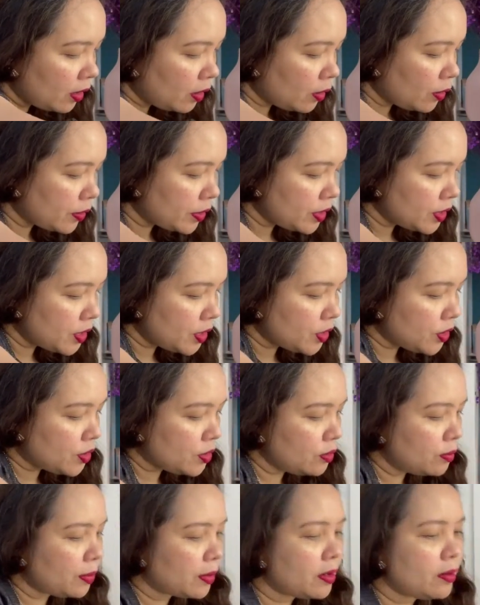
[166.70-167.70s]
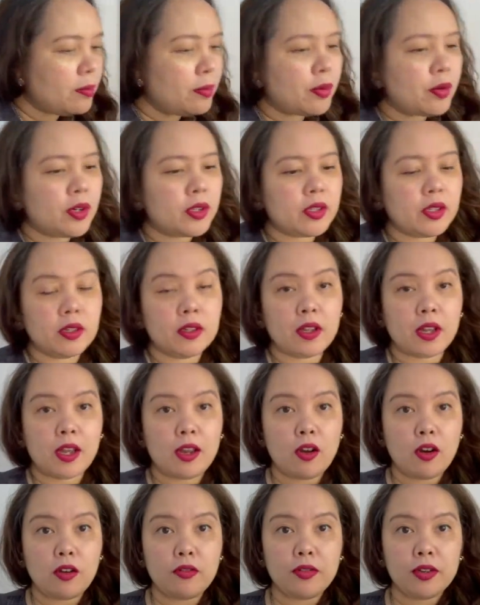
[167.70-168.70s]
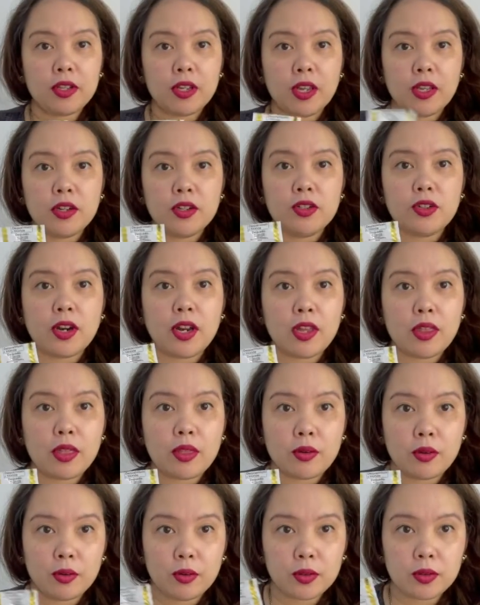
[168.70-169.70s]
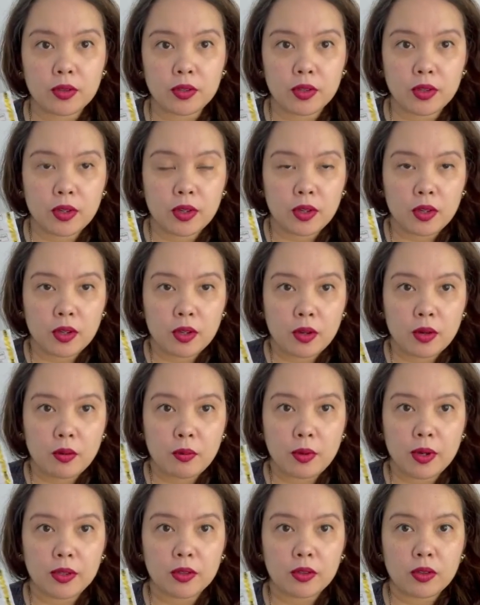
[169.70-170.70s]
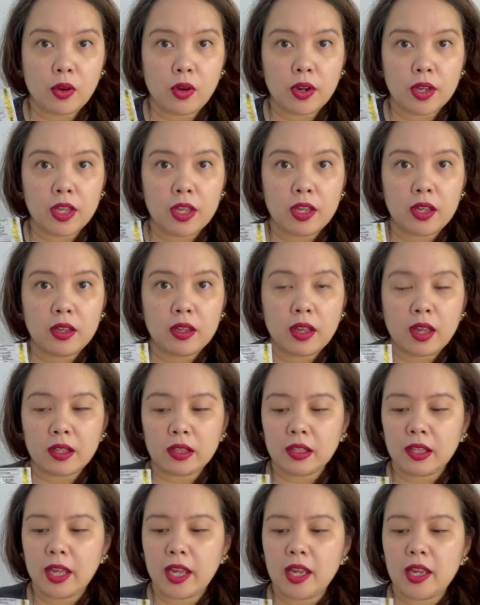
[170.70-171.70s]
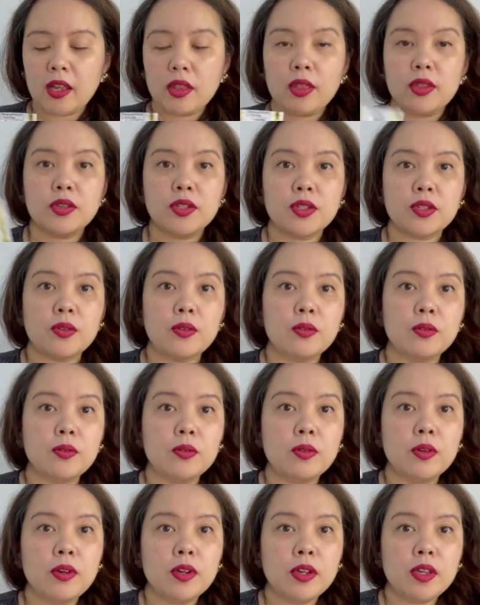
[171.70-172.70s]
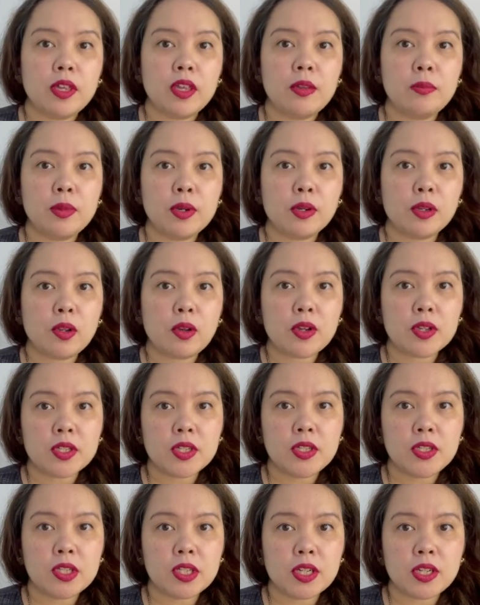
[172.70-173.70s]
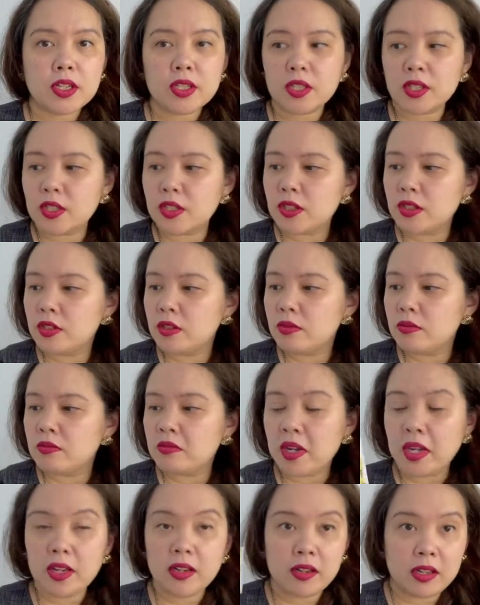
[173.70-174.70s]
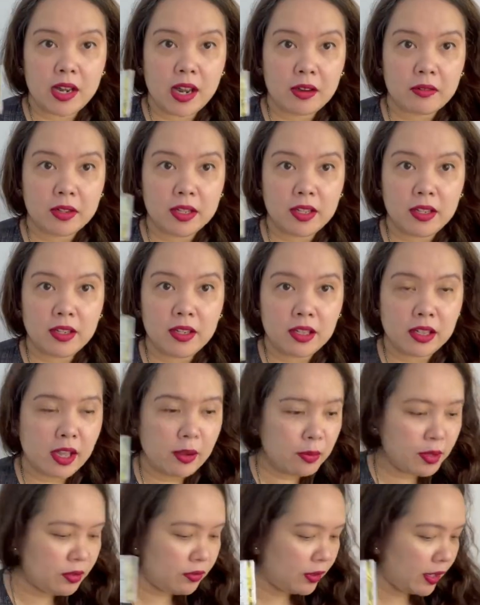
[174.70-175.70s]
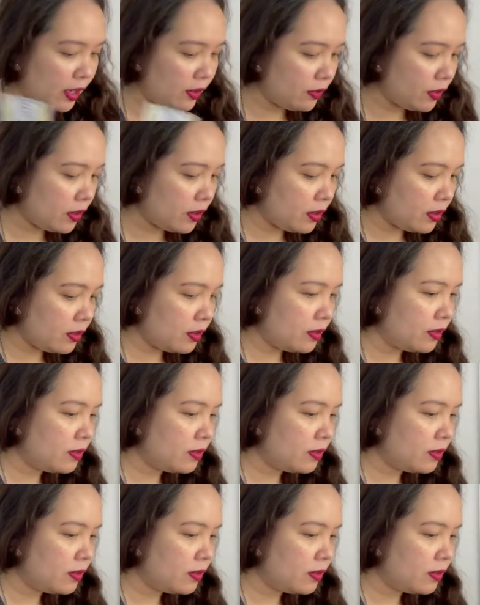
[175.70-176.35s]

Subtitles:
Oh, this is super important. I often get a dry throat when talking at length, so keep your lozenges. Mine are Dequadin in lemon flavor.